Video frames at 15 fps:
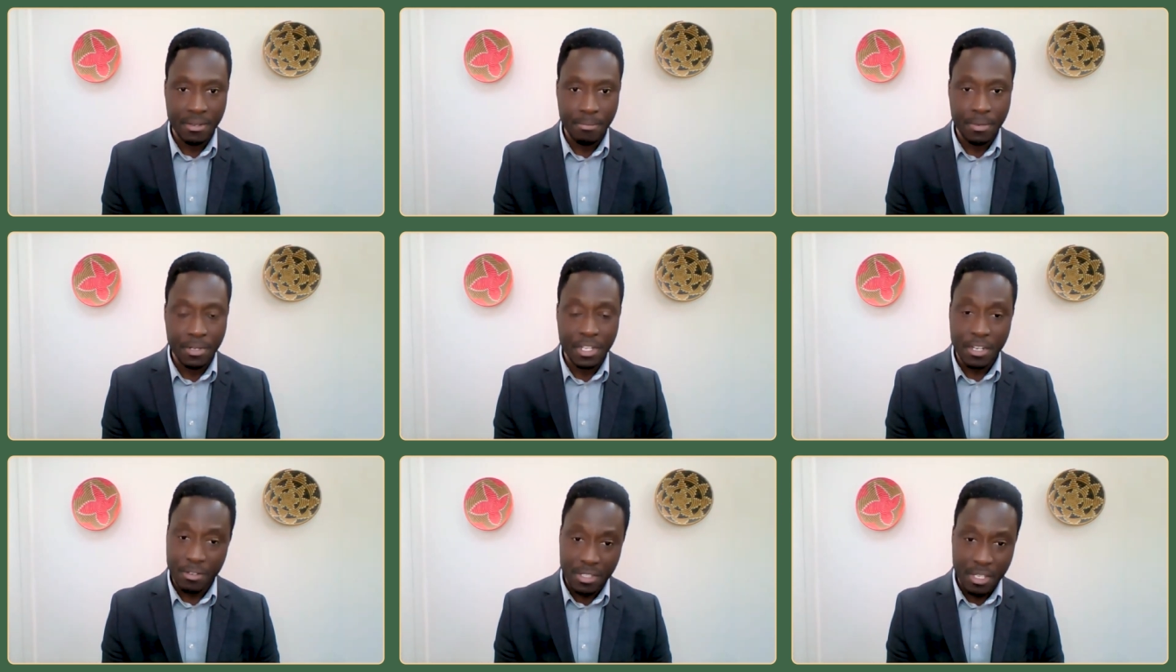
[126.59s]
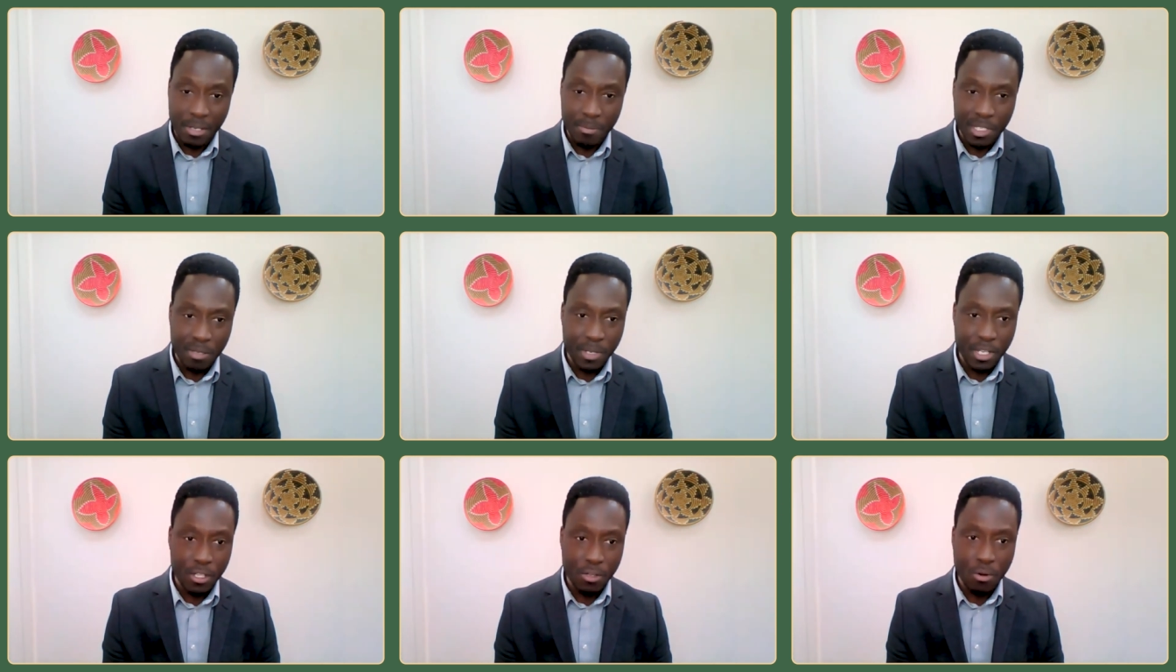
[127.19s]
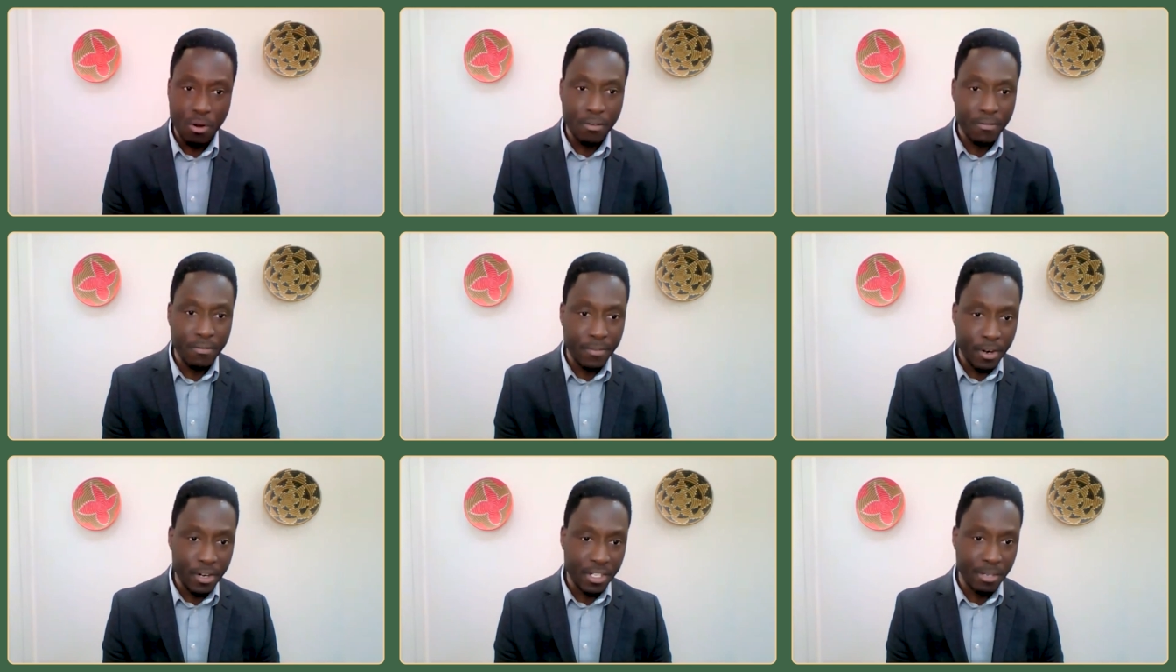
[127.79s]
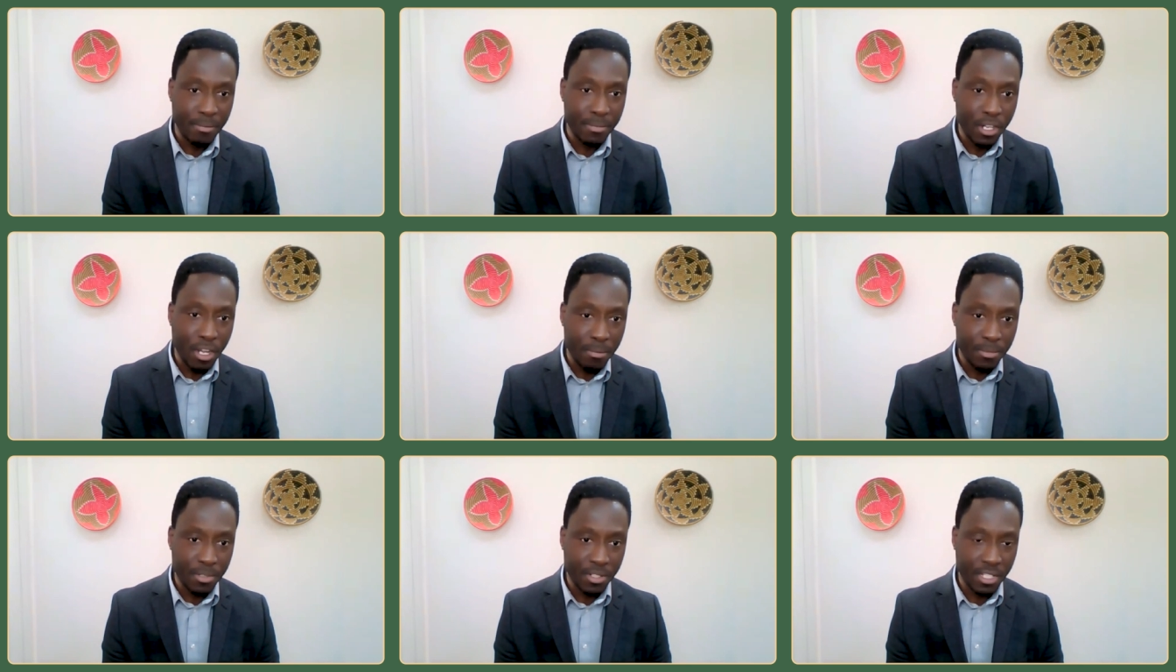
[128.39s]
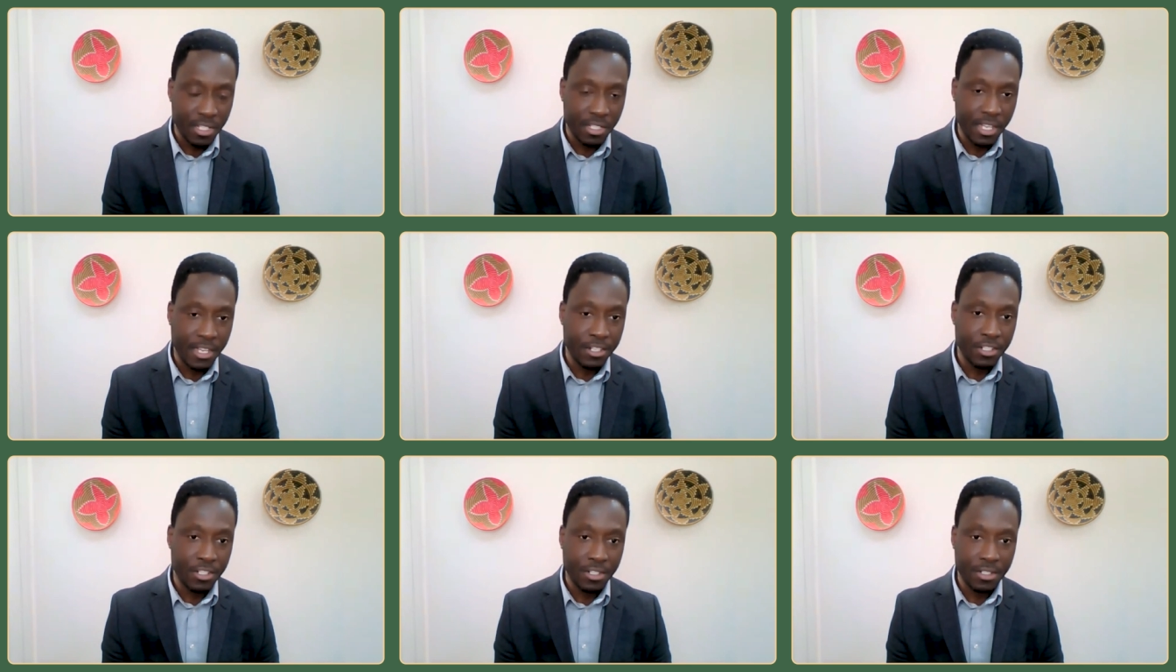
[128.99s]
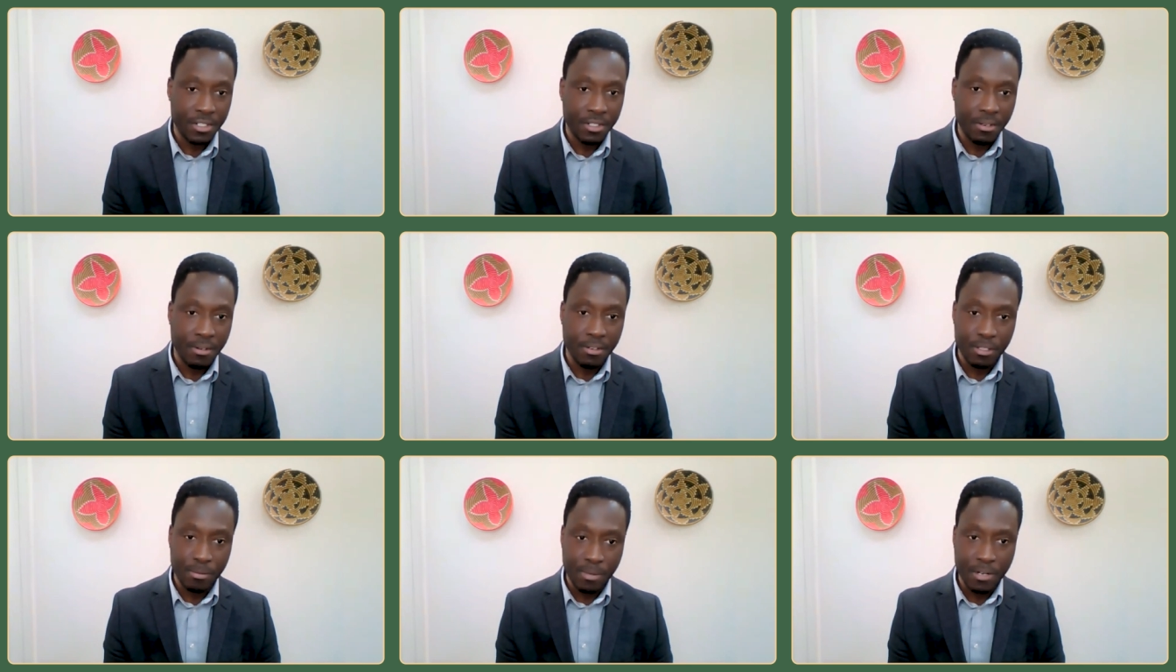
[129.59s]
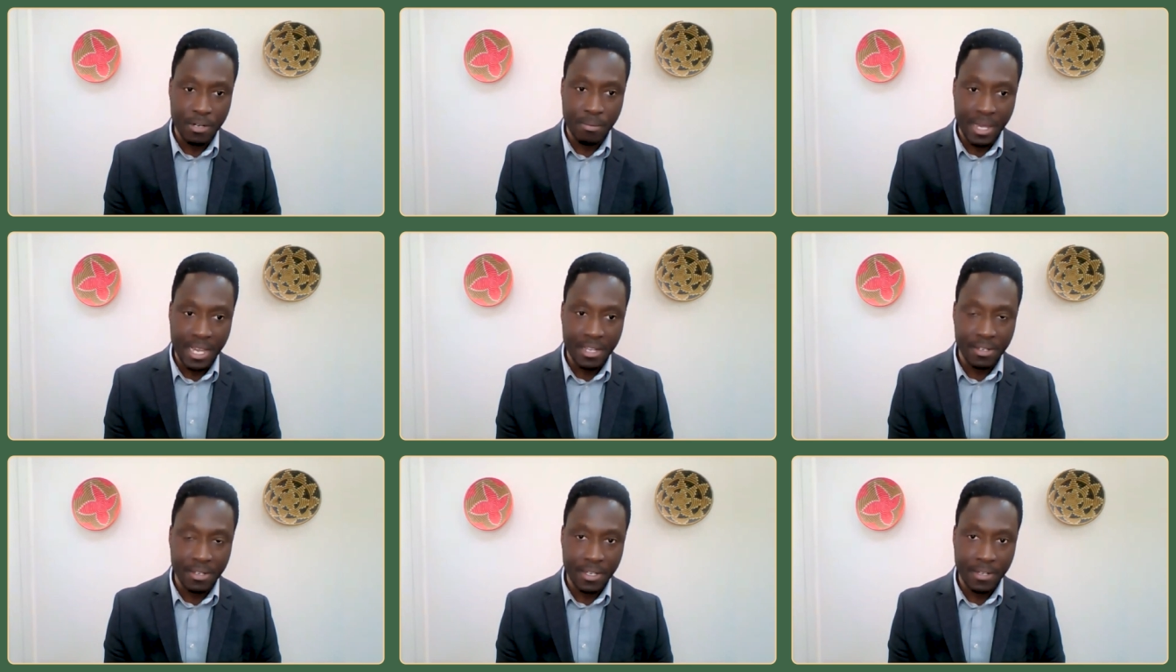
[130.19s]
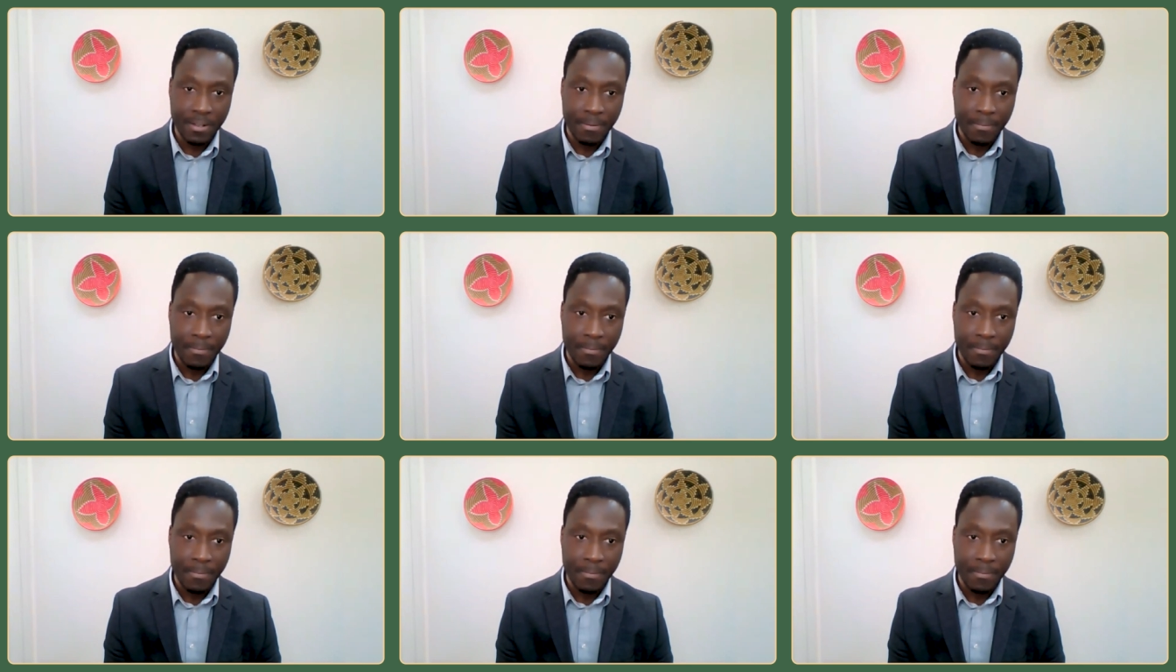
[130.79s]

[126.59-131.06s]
but there seems to be no overt abdominal distension or splenomegaly.